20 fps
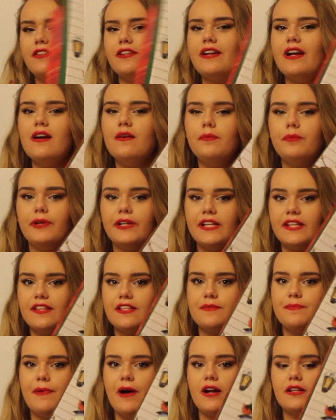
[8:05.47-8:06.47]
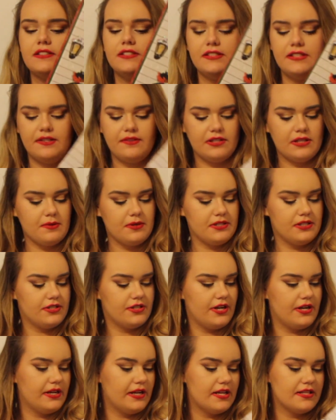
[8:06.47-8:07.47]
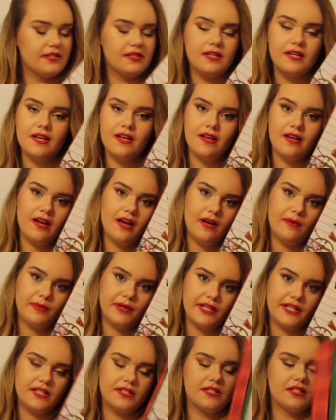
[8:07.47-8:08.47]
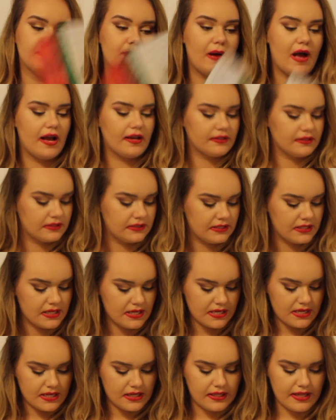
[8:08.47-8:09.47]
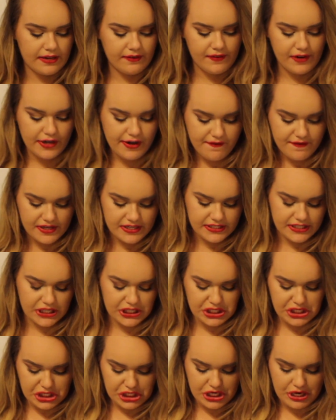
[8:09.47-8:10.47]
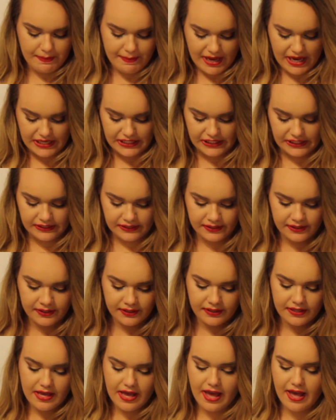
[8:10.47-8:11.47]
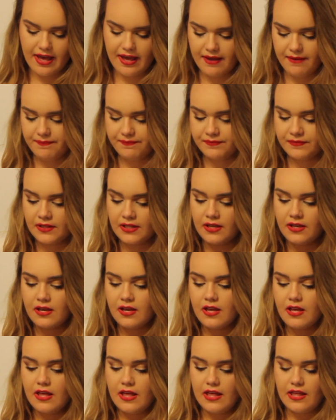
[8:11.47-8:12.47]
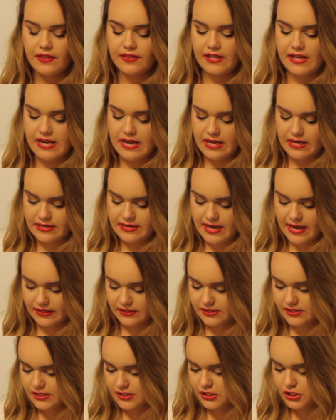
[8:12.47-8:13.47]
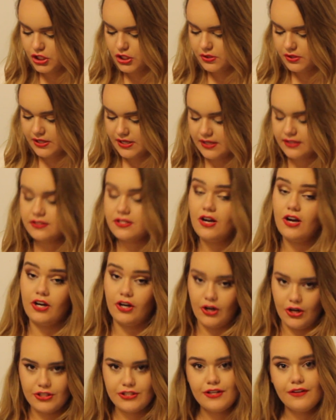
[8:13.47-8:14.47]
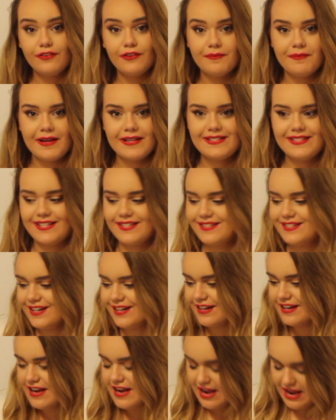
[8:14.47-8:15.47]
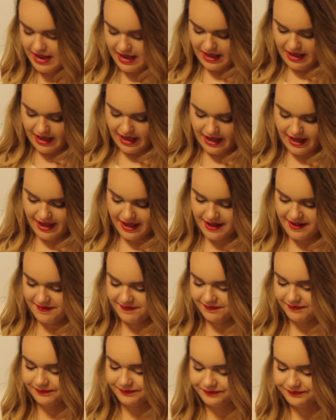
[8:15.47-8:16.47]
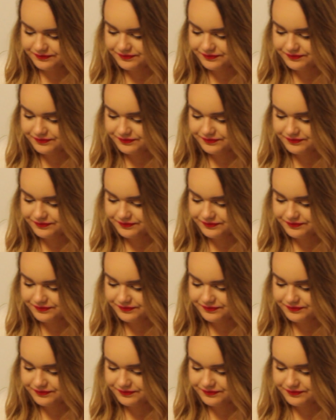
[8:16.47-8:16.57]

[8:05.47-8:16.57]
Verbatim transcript: Look how pretty this box is. I really wanted to show you guys. How pretty is this box? Like very vintage snowman-y. Um, the next two things are also from my sister. Um...